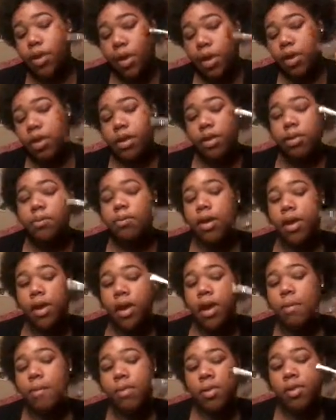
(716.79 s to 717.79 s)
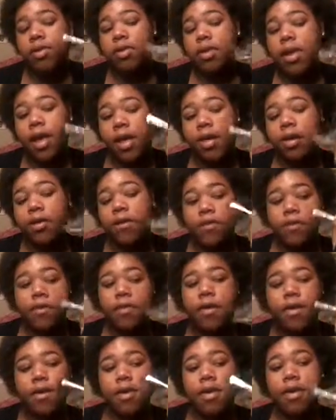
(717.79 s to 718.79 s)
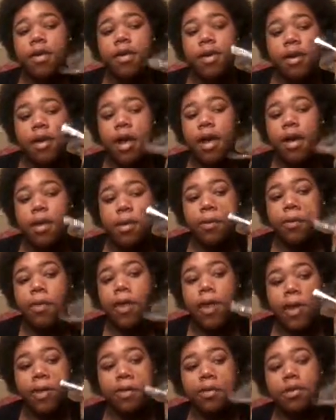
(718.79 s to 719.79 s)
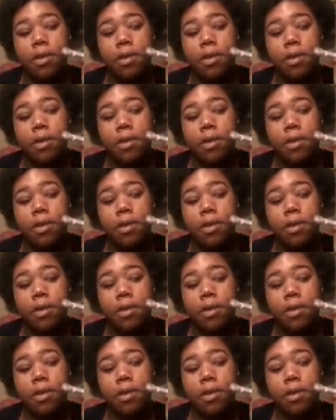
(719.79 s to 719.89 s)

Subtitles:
And this makeup is like very lightweight,